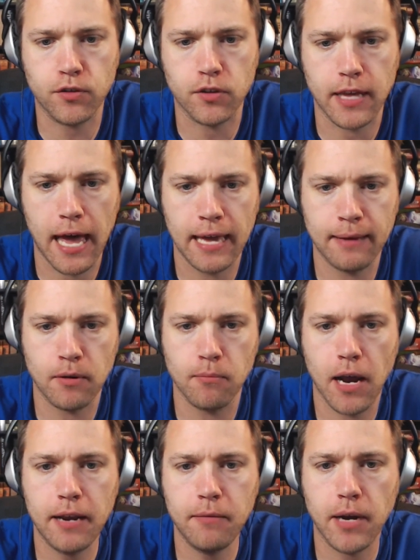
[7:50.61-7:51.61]
for that and
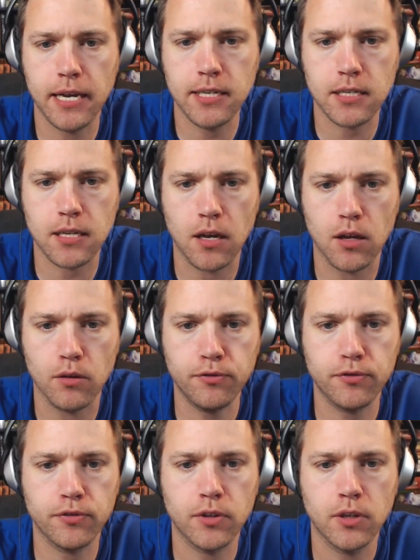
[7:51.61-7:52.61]
remind
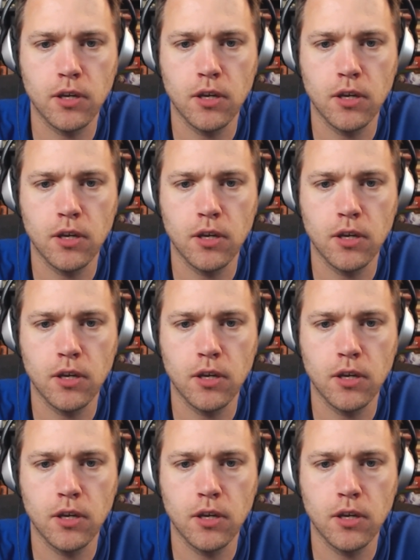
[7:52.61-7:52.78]
myself